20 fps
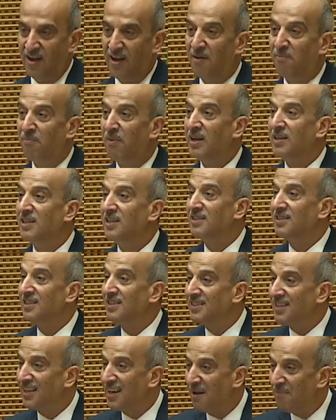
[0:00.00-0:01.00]
My dear
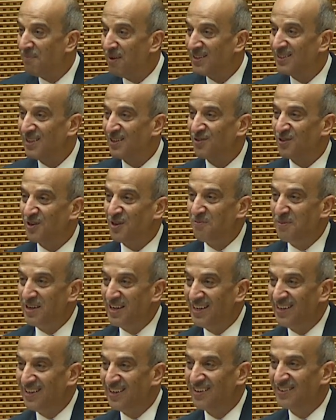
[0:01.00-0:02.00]
sister, Ambassador
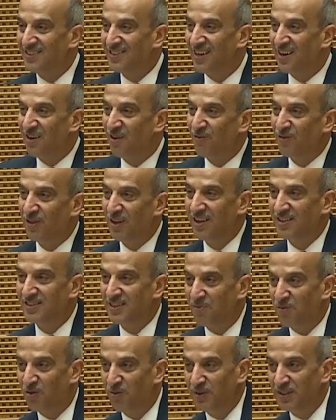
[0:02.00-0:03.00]
Emilia, chair of the
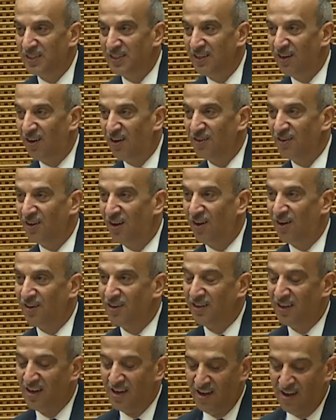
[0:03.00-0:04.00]
subcommittee
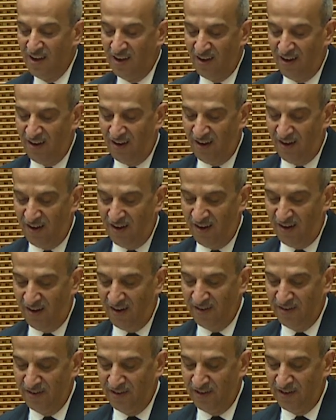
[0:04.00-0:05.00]
on
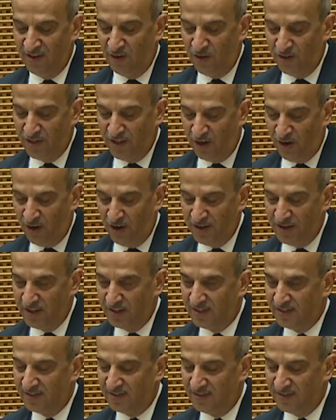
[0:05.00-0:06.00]
the
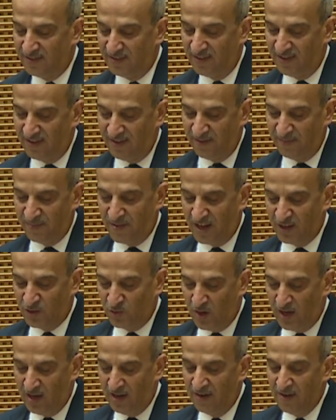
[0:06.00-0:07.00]
audits as
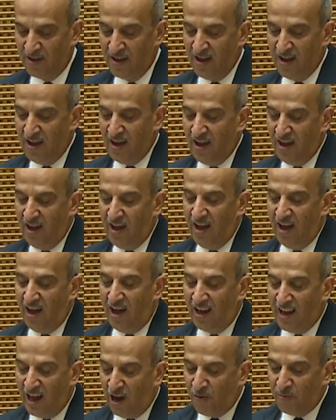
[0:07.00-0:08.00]
well.
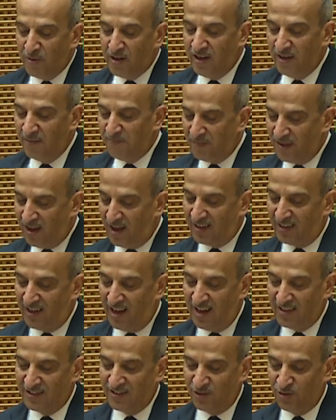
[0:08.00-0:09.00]
Allow me at
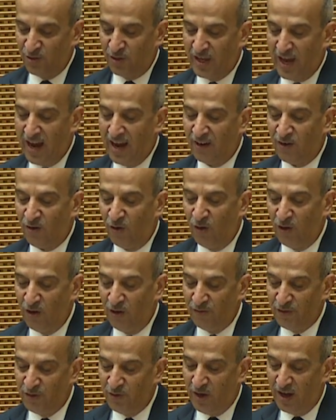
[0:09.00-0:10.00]
last to thank all
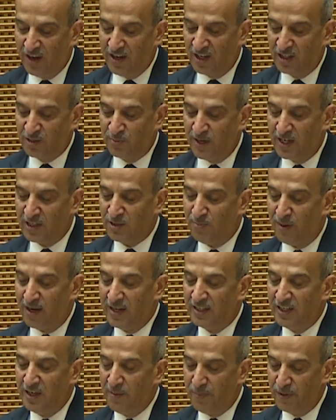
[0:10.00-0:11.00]
of you and express
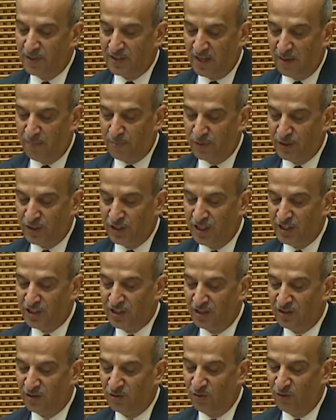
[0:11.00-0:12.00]
my deepest
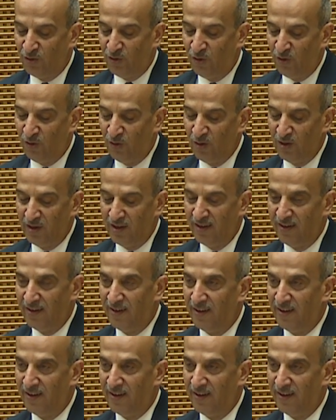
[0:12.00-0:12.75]
appreciation to all